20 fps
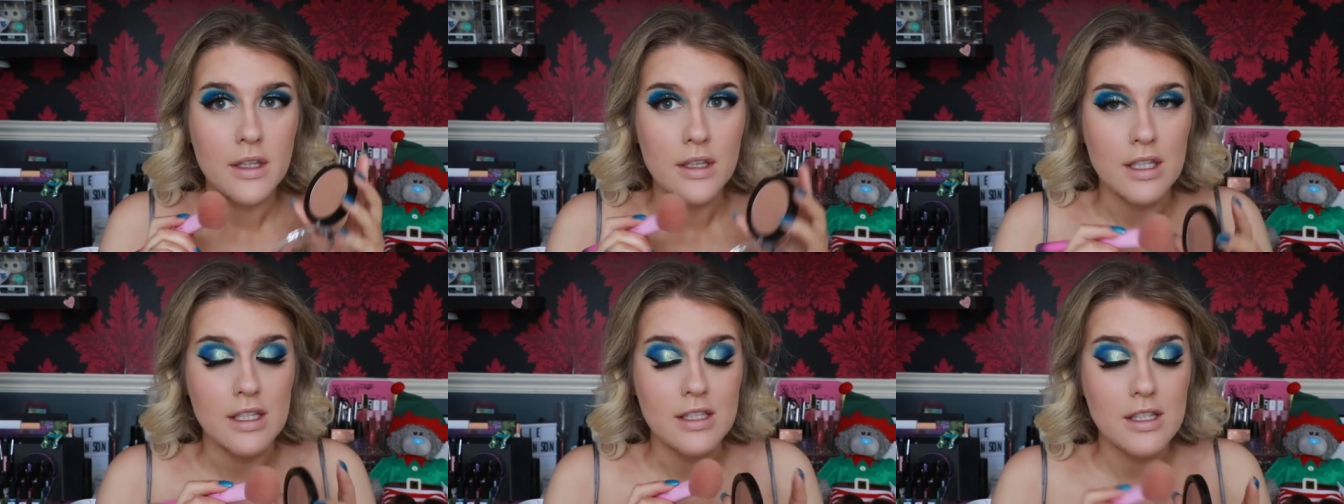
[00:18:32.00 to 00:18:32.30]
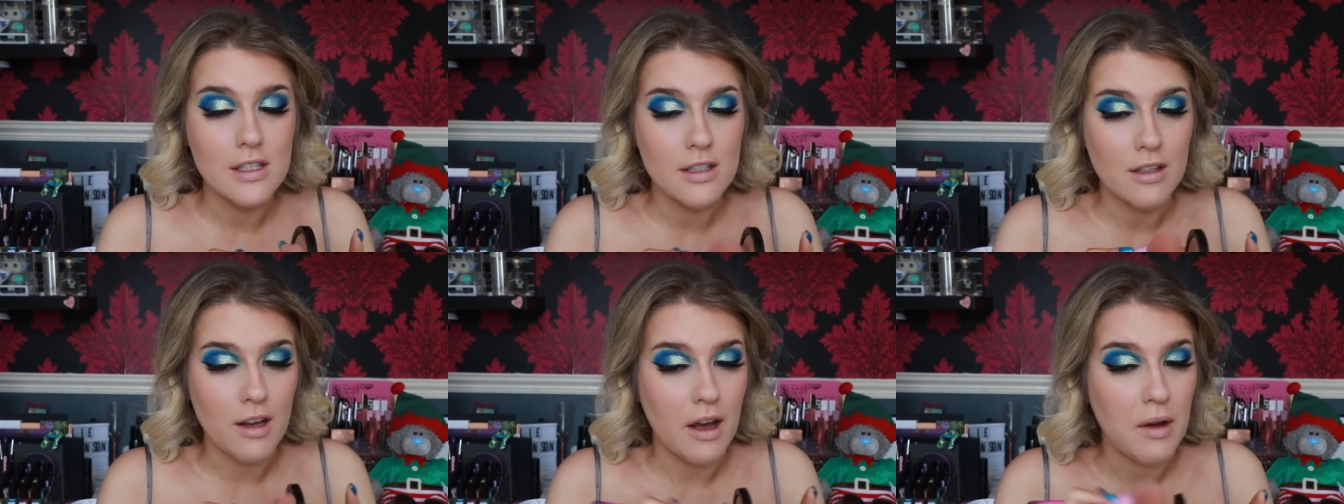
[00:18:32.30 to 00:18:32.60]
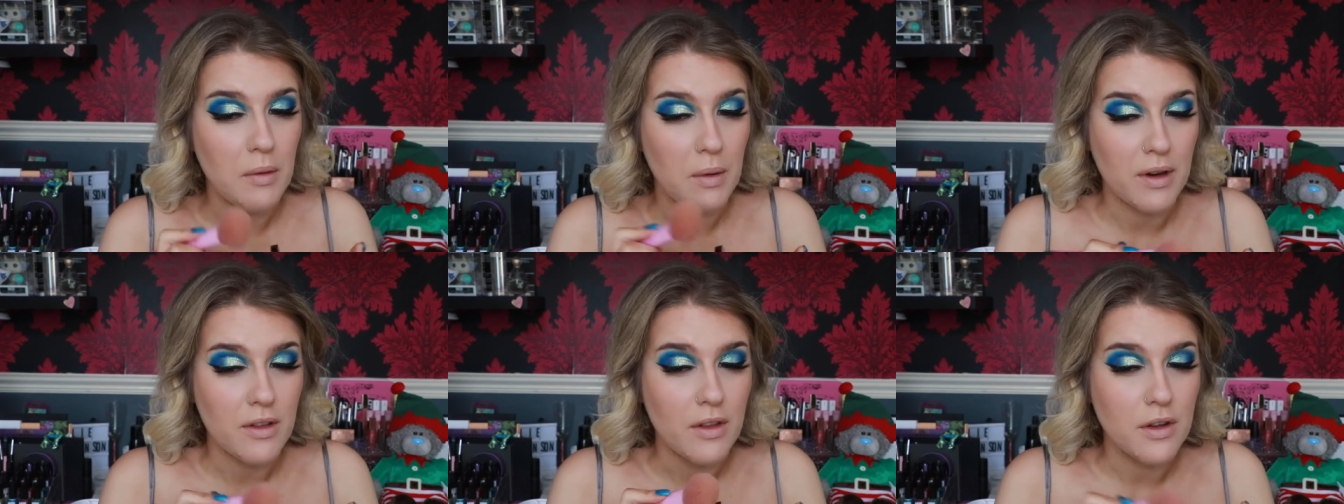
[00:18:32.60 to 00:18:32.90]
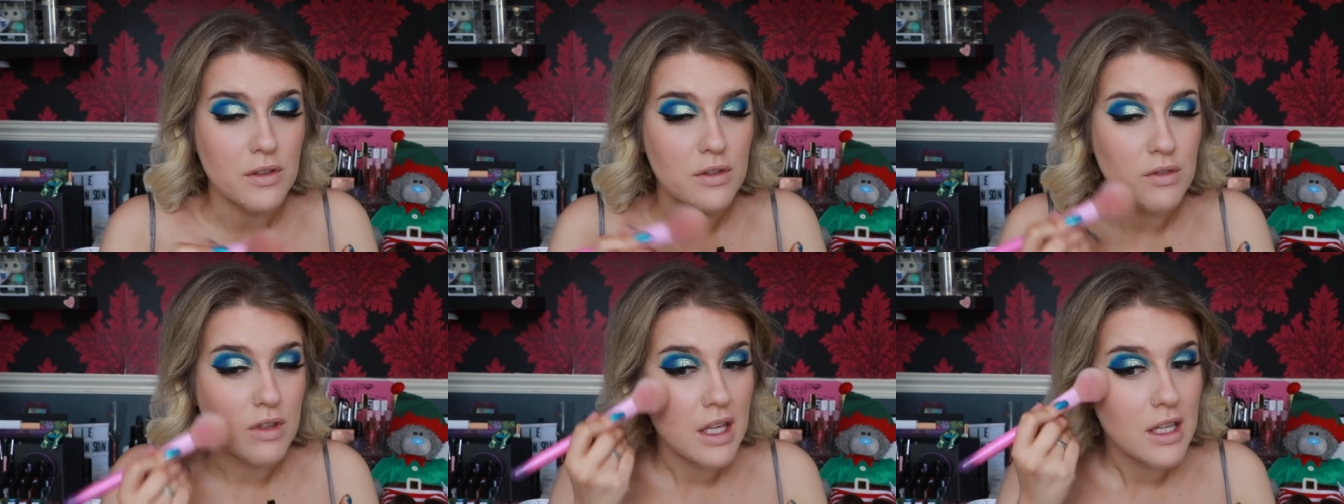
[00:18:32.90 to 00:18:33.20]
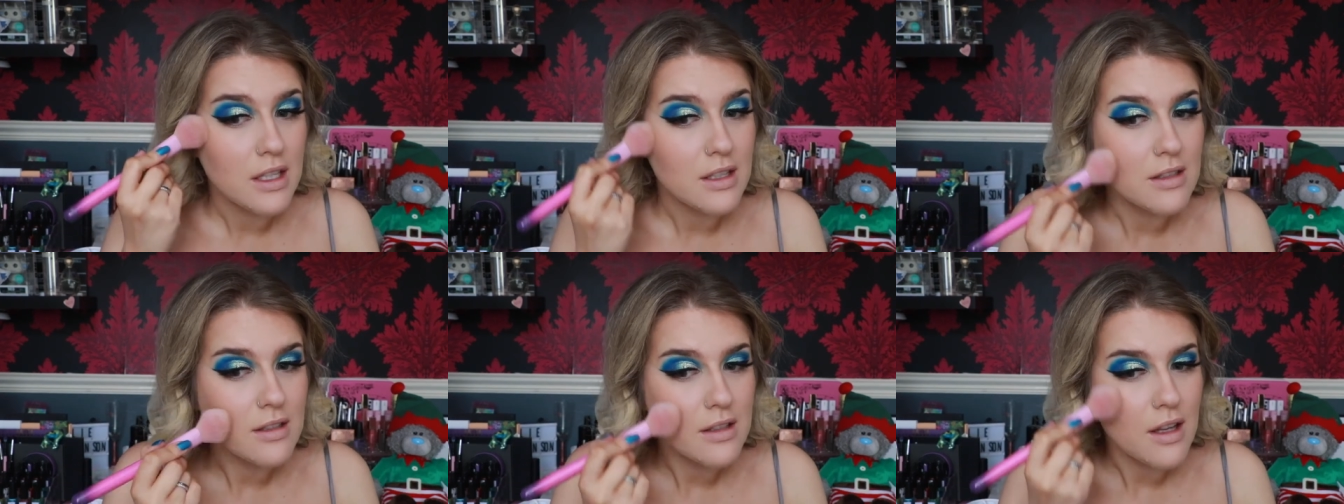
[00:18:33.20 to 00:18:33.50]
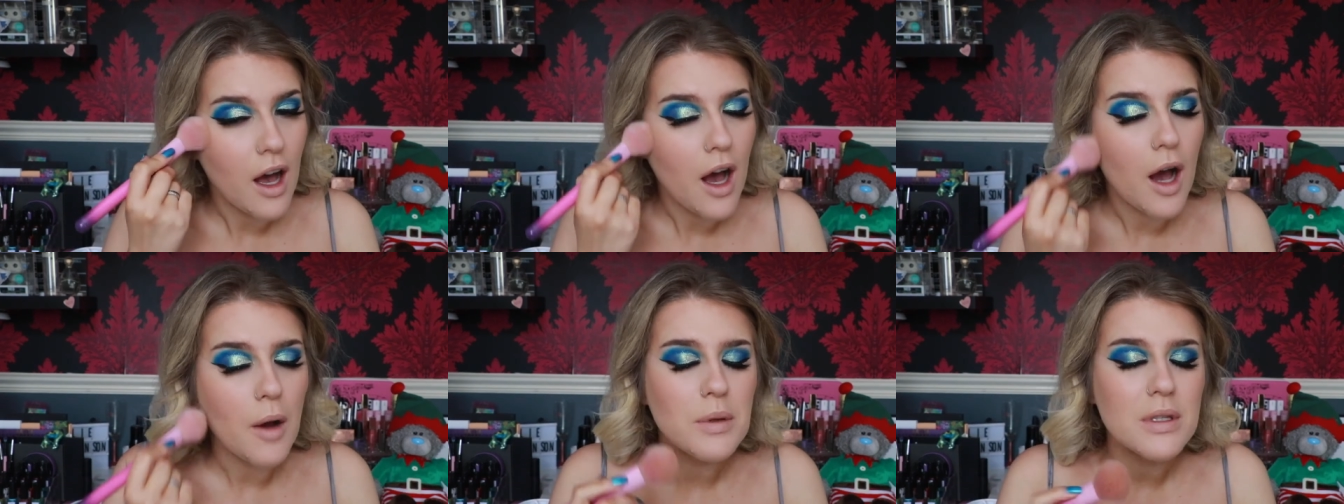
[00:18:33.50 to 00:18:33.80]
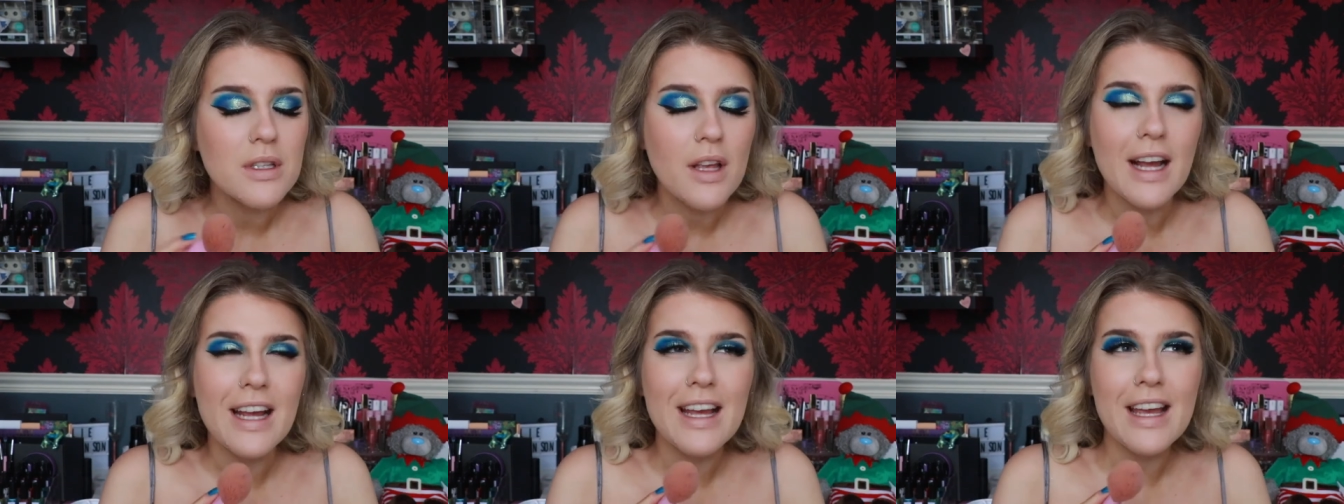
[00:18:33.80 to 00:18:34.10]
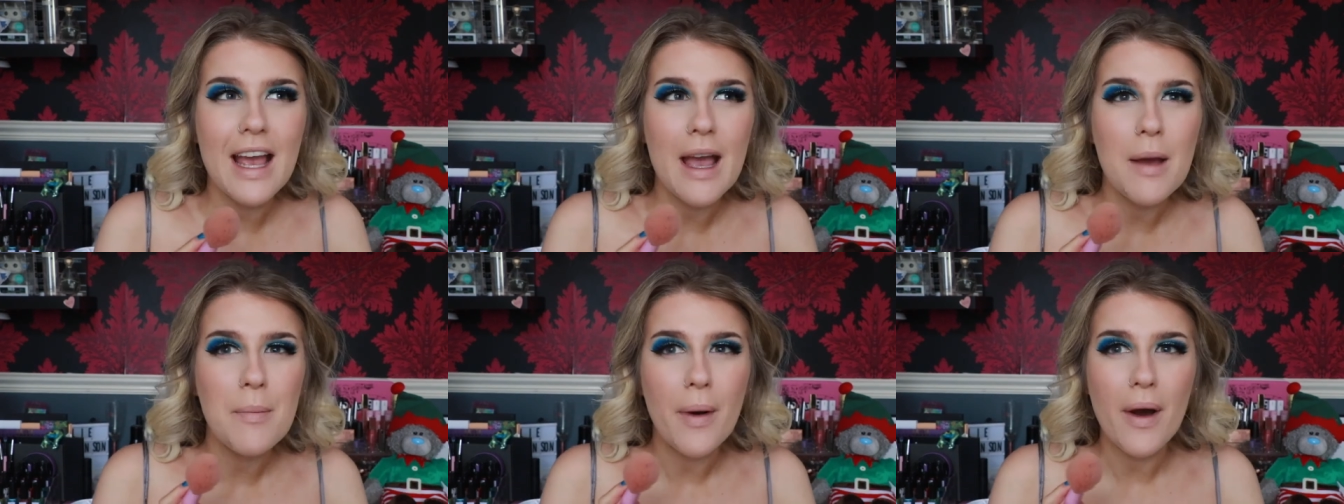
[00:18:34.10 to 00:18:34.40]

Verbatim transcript: This is like one of those things that I was like, yeah,